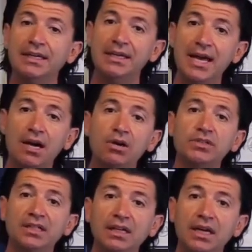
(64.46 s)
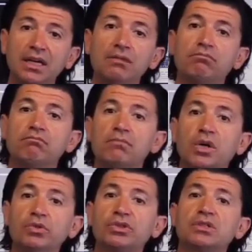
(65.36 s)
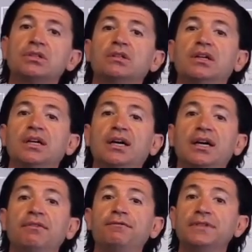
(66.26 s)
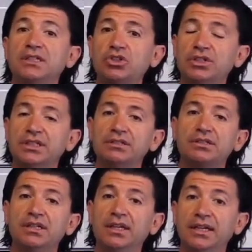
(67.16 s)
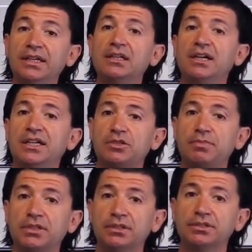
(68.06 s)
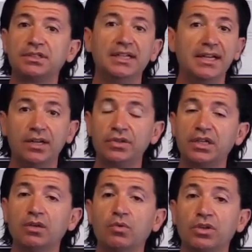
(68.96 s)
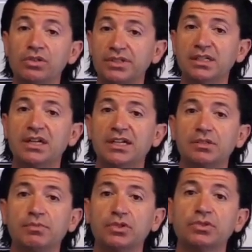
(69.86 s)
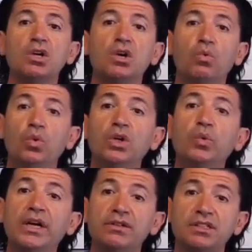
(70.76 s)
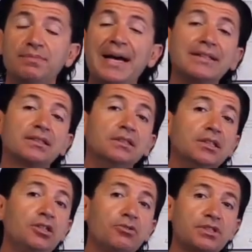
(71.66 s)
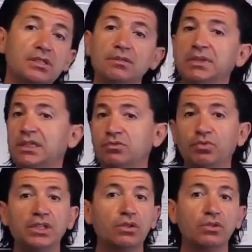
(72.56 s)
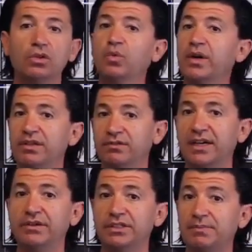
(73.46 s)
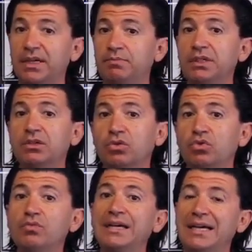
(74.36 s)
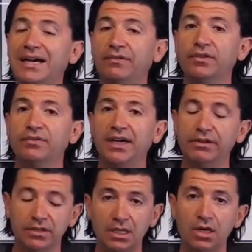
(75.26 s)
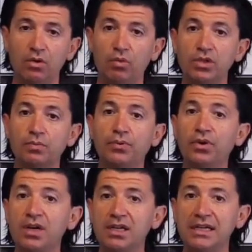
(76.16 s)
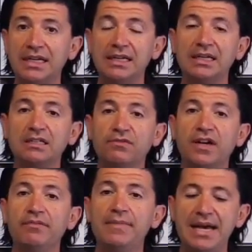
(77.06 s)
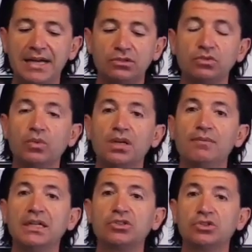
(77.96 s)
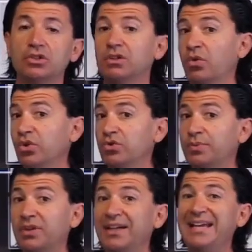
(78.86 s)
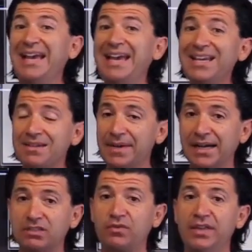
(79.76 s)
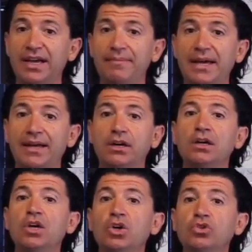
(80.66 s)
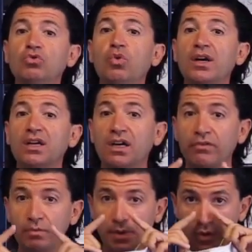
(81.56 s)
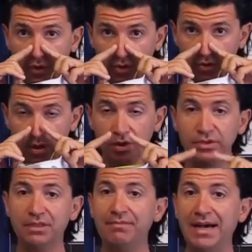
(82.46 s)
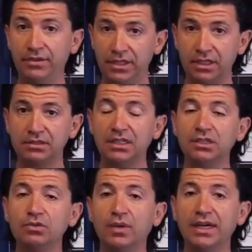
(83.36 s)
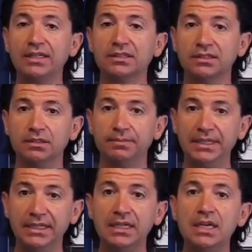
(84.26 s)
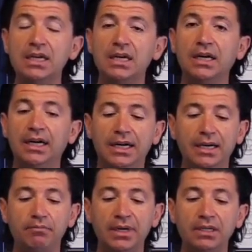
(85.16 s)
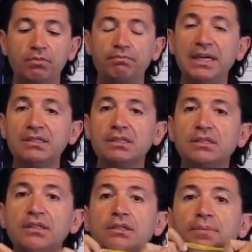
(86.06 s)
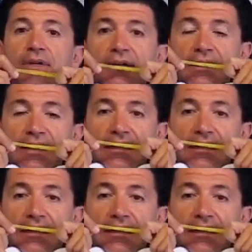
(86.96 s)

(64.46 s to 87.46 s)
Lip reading: Now, today, most physicians in hospitals and healthcare workers in hospitals will wear this mask continuously because we don't know where the virus might be or who may have the virus. When you put on an N95 mask, you want to make sure, or you put on any mask for that matter, you want to cover both your nose and mouth. And I'll tell you why in a little bit. But basically, to put on an